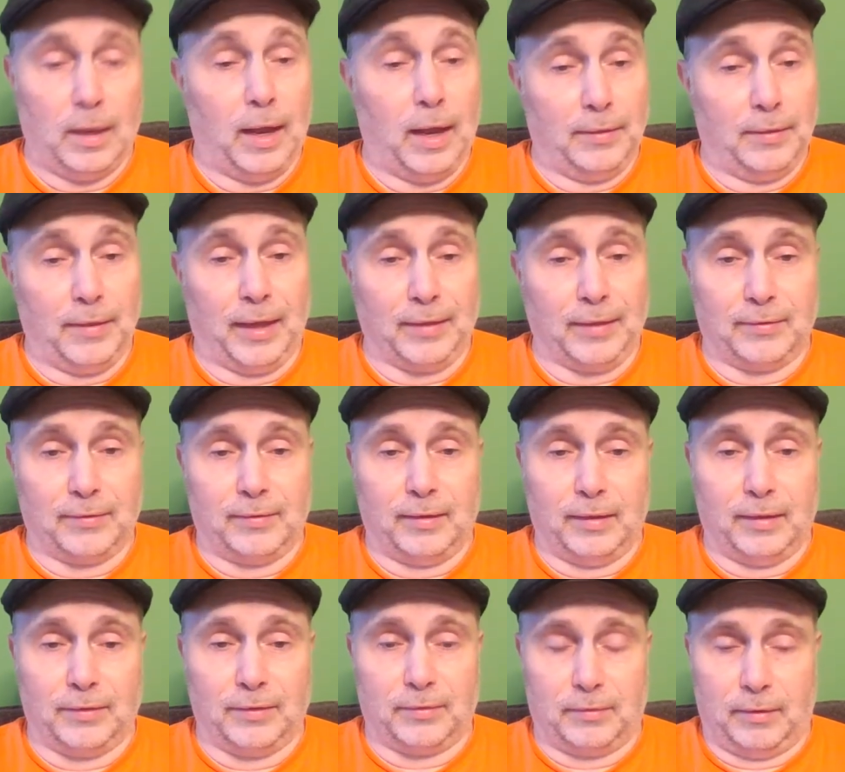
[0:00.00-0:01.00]
And that's the
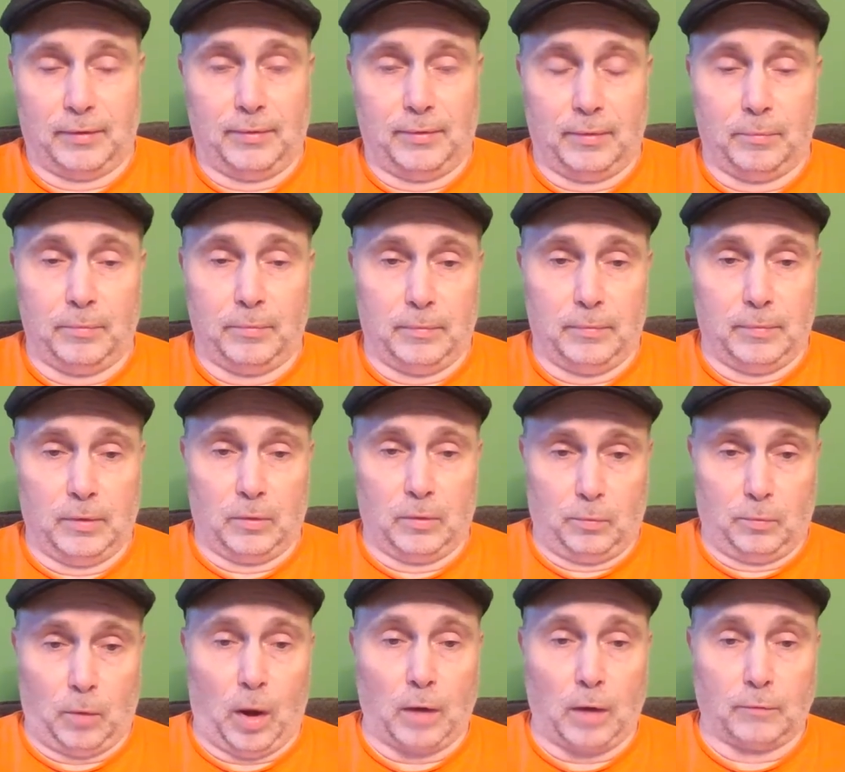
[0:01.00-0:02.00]
list of the, the
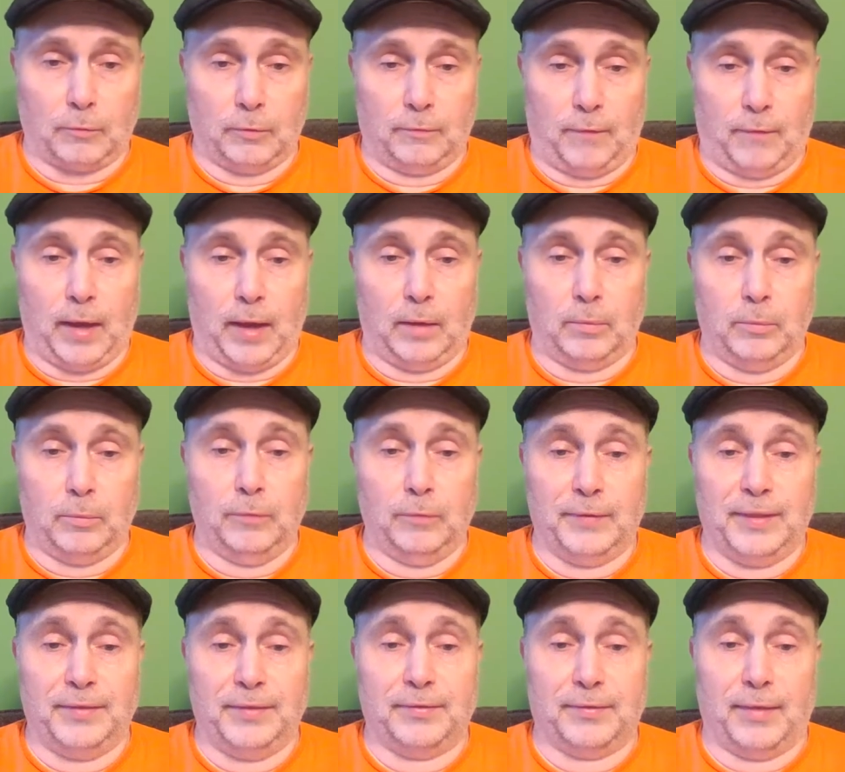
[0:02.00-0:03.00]
Rockford File
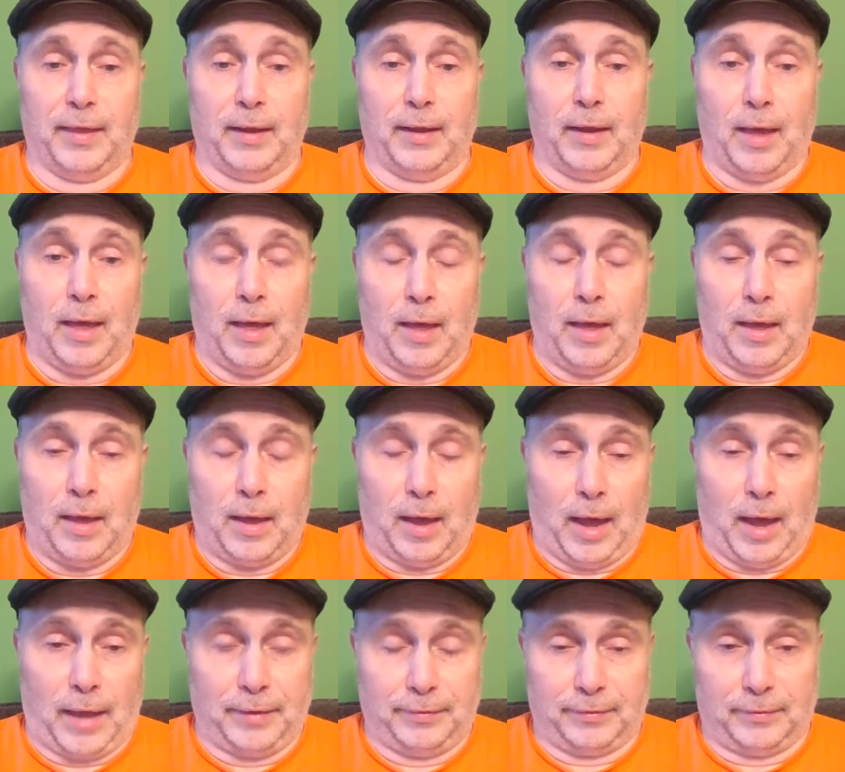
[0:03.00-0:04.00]
movies that
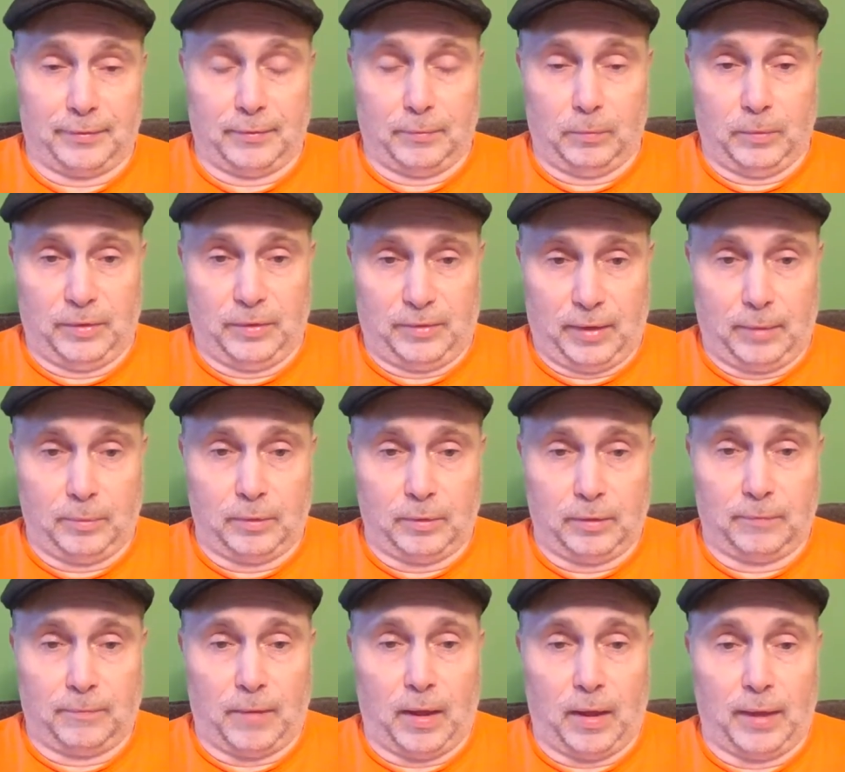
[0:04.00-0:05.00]
I was able
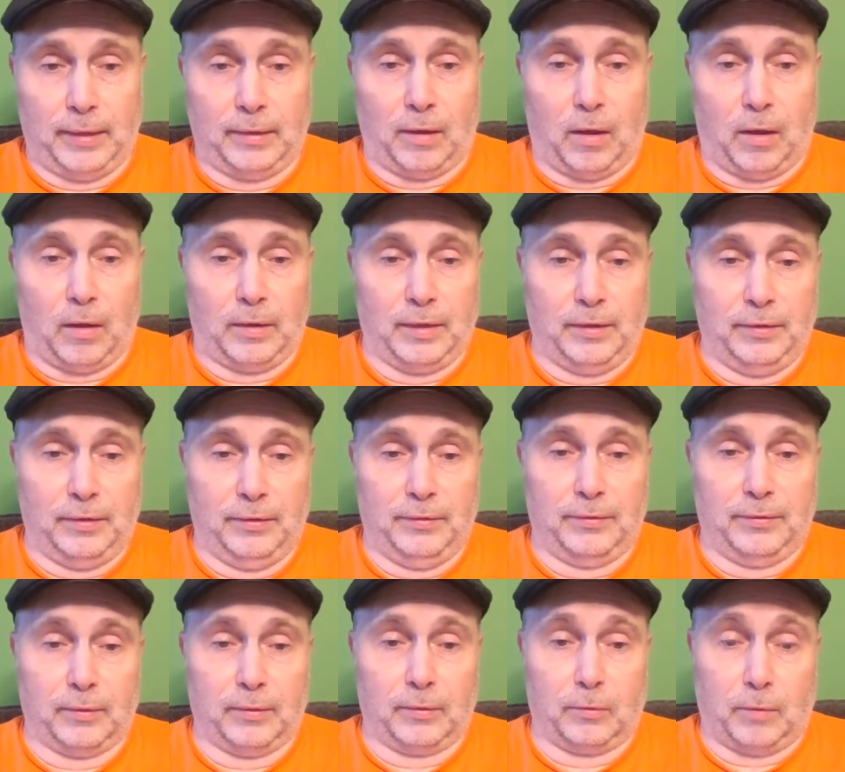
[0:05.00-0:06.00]
to find on
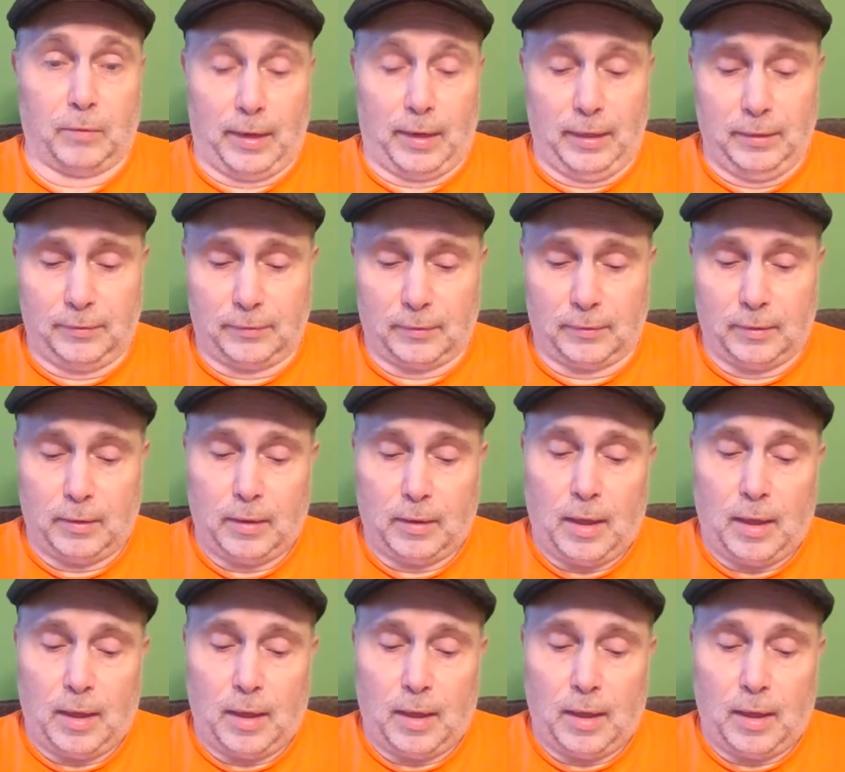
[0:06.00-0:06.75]
his credits.